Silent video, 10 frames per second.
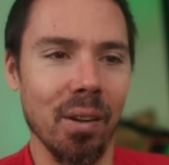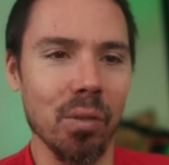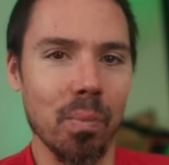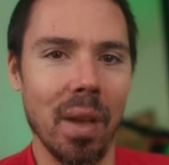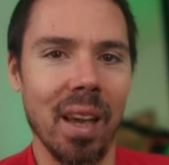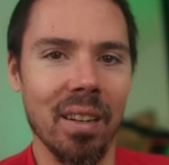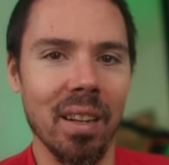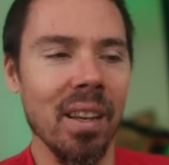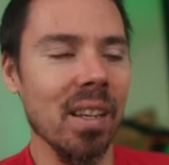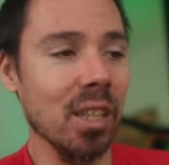that was bad.
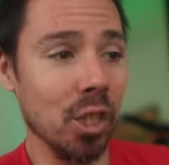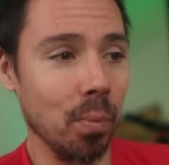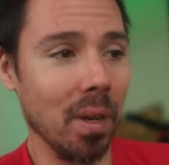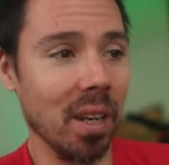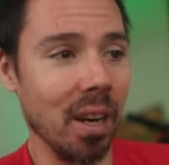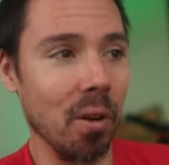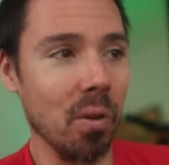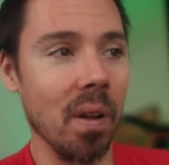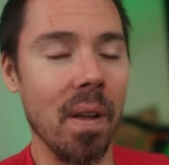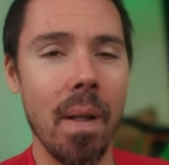Spit it
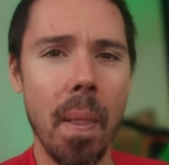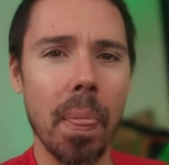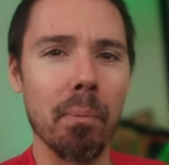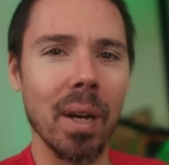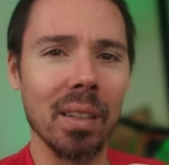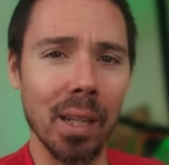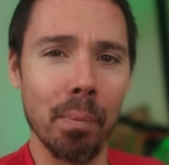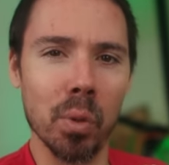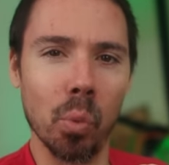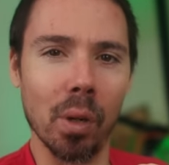out. My
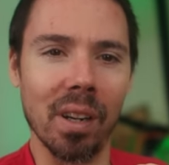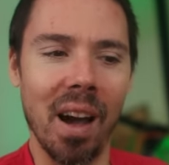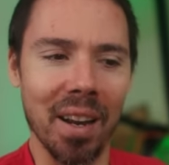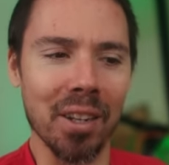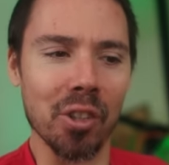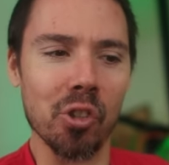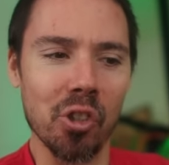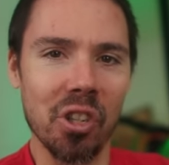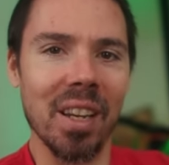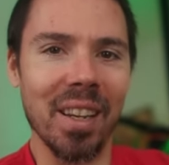lips were kind of
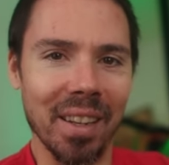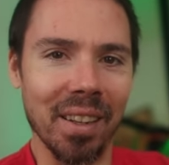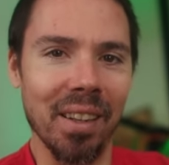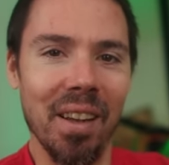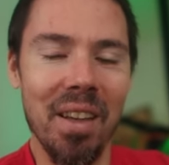stinging